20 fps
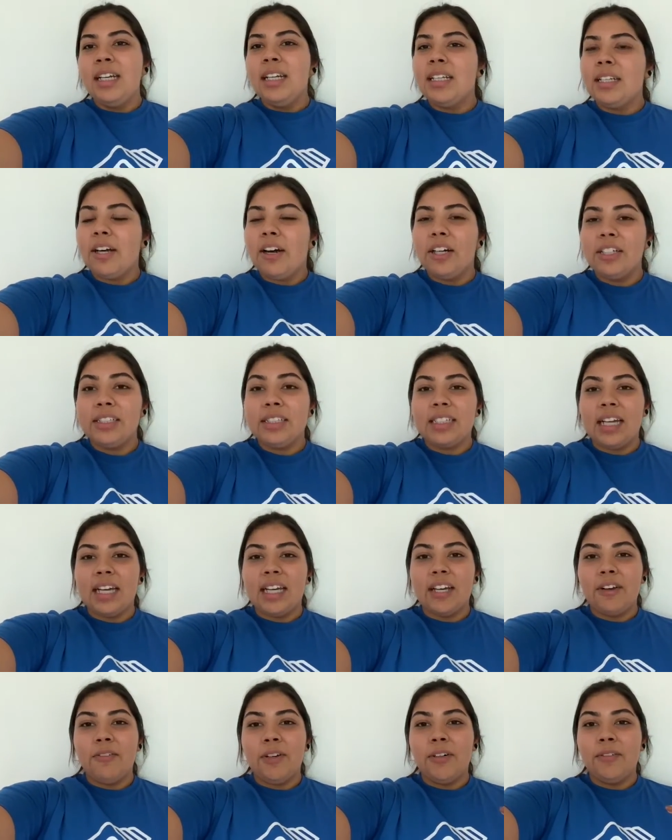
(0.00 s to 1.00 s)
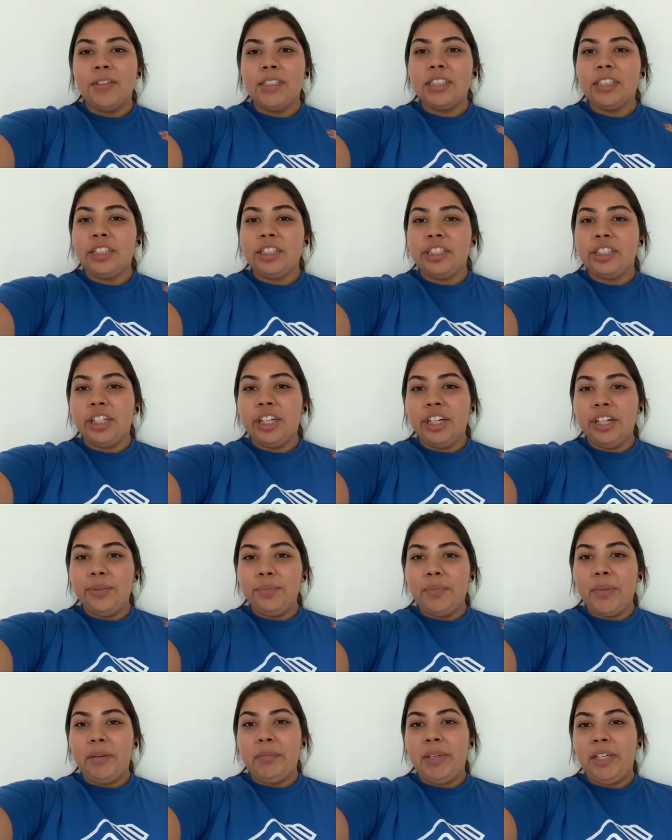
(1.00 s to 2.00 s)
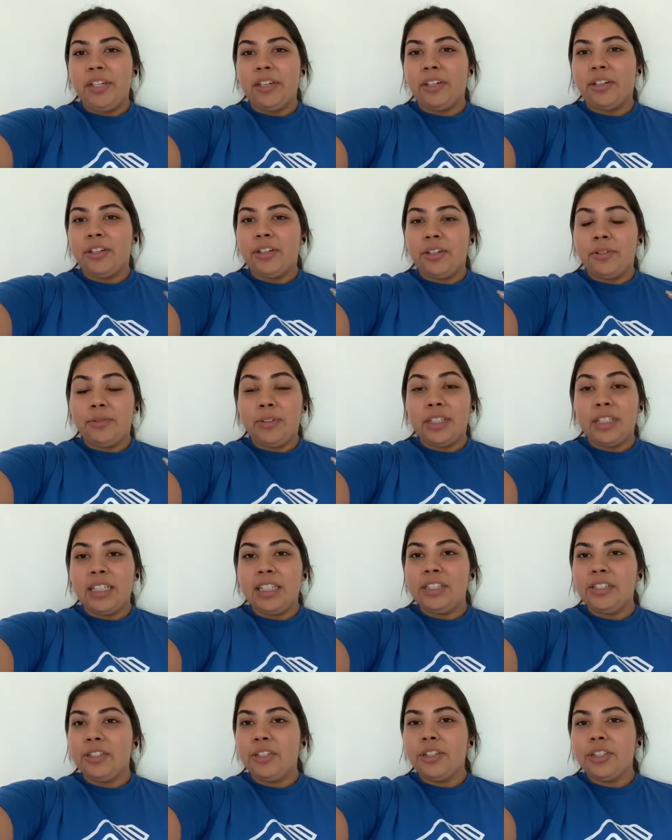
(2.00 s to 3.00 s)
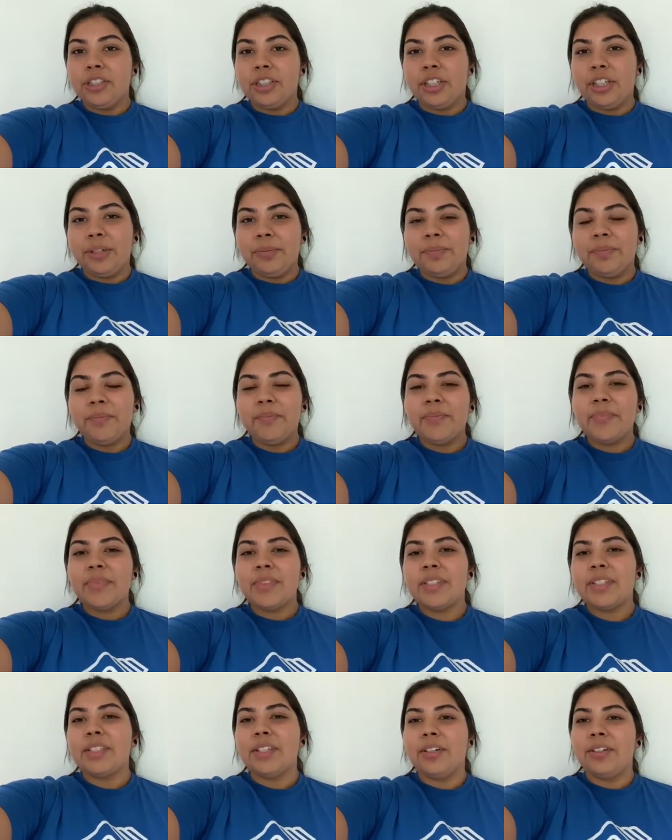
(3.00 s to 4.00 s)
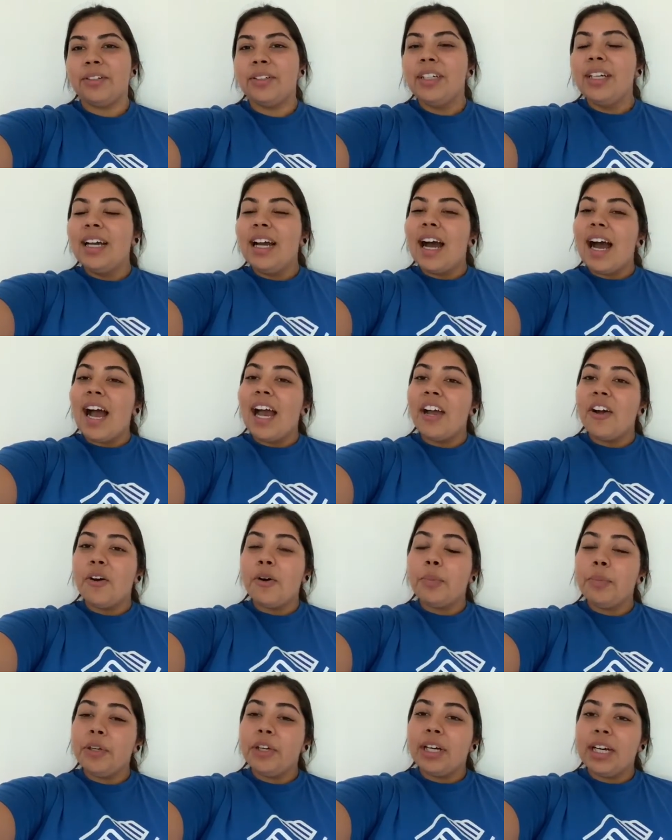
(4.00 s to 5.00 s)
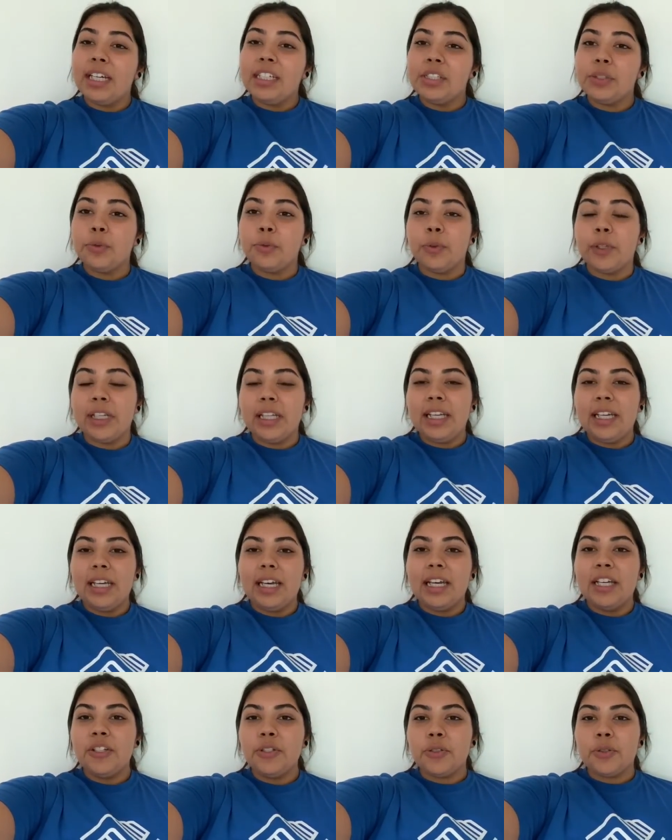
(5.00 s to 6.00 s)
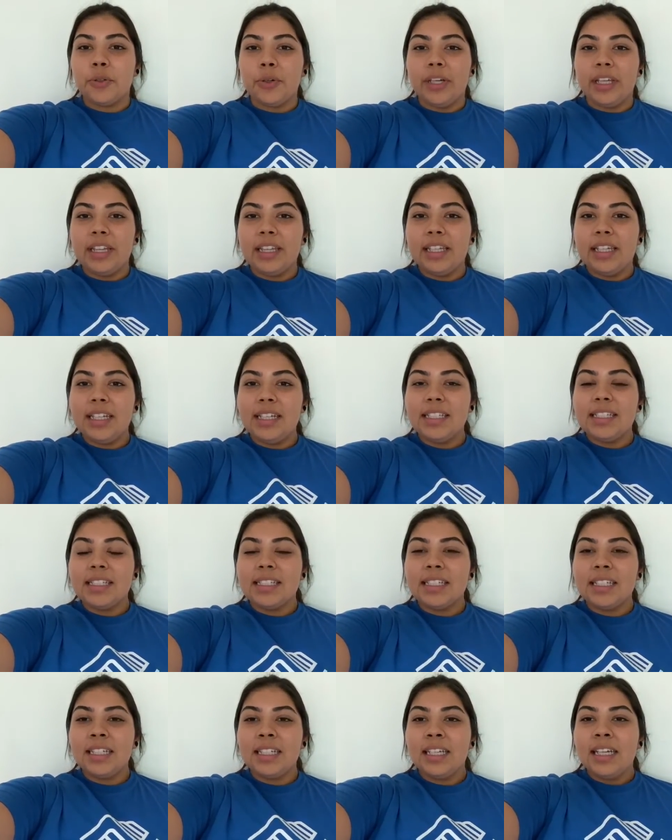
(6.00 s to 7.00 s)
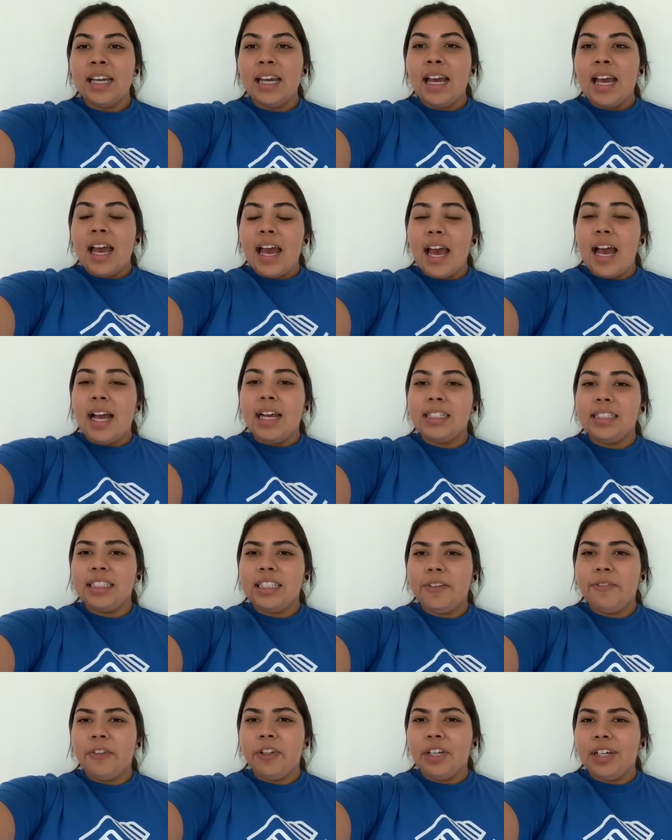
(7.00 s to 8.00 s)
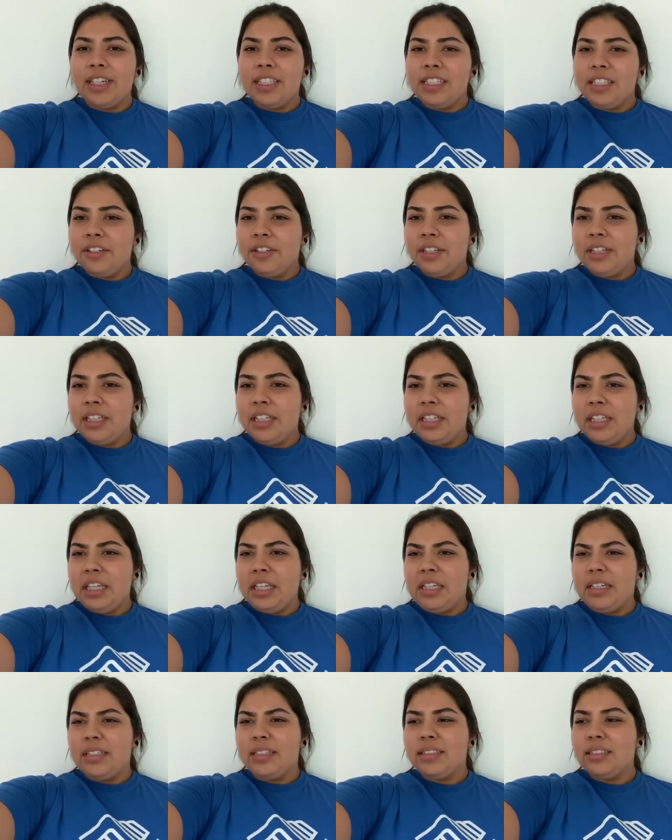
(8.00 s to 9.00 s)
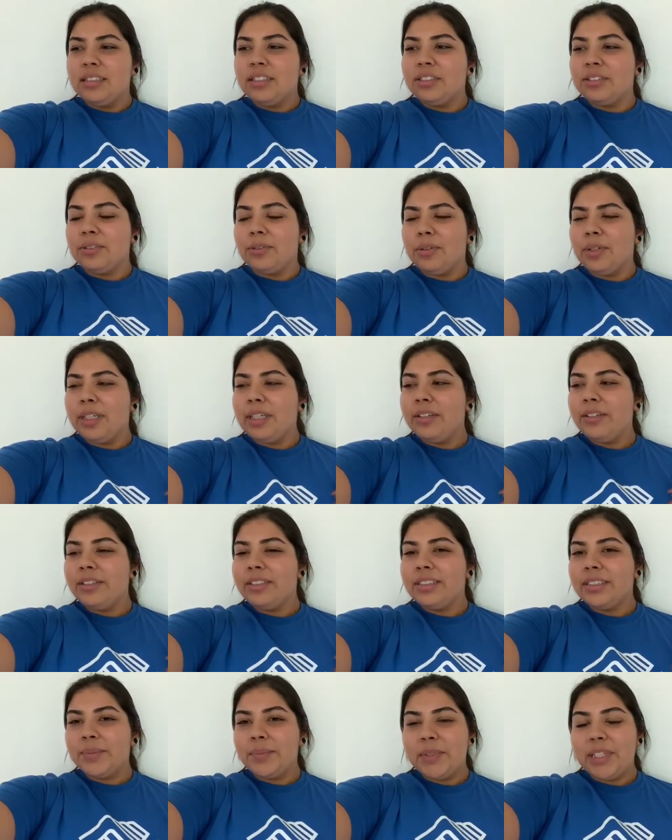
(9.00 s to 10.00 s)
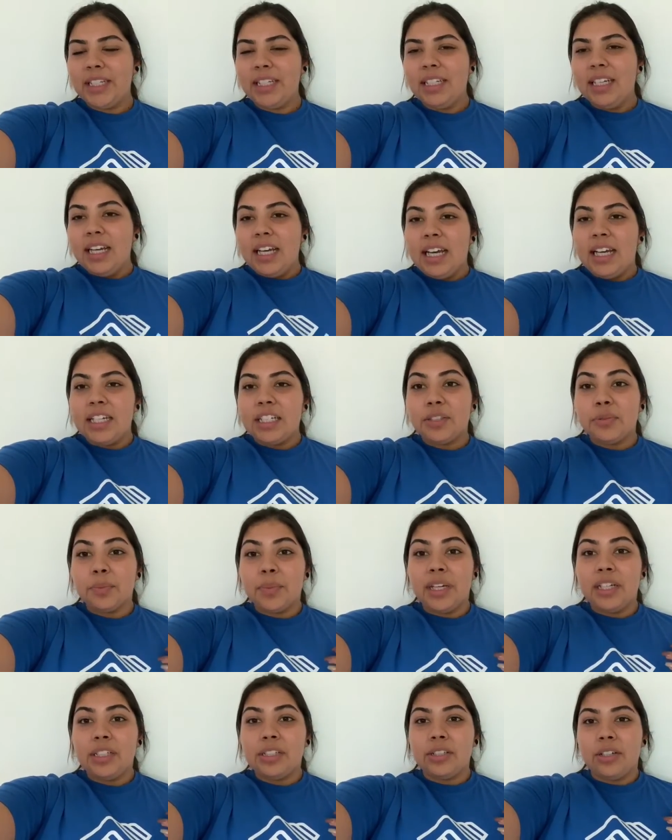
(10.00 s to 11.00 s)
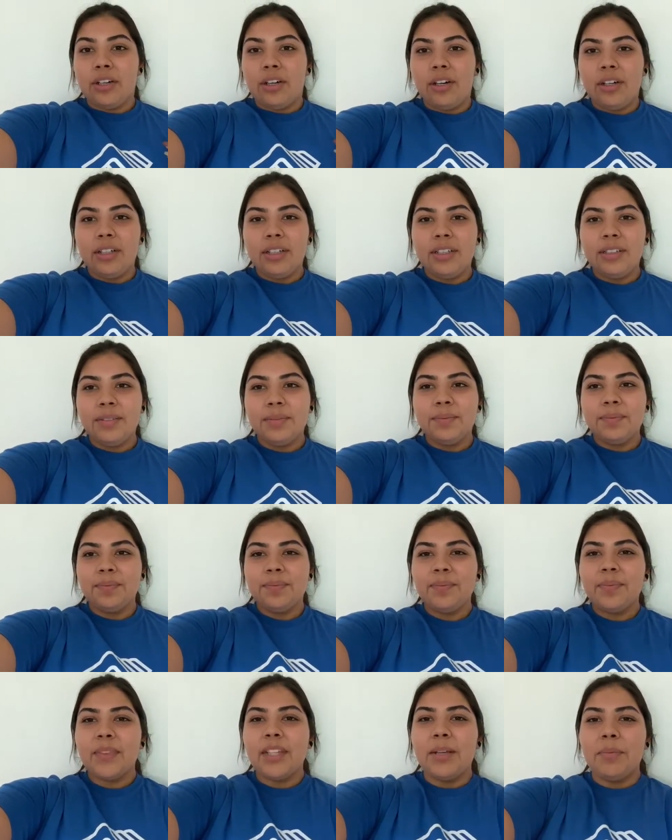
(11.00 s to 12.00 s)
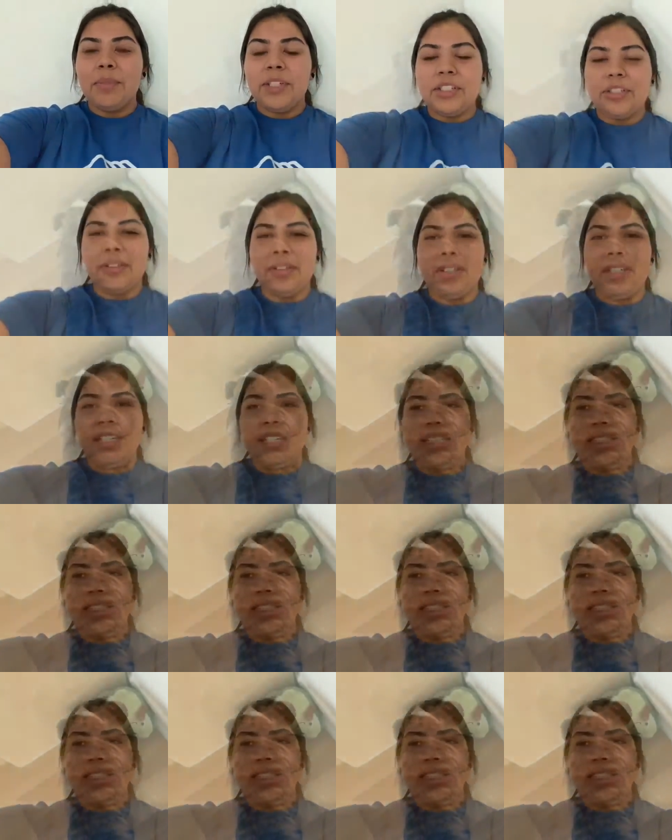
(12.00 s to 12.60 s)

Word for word: our second one was our charm maybe your third one is your charm so i hope you guys really enjoy this and if you guys hear any like snoring or something it's my dog let me show you guys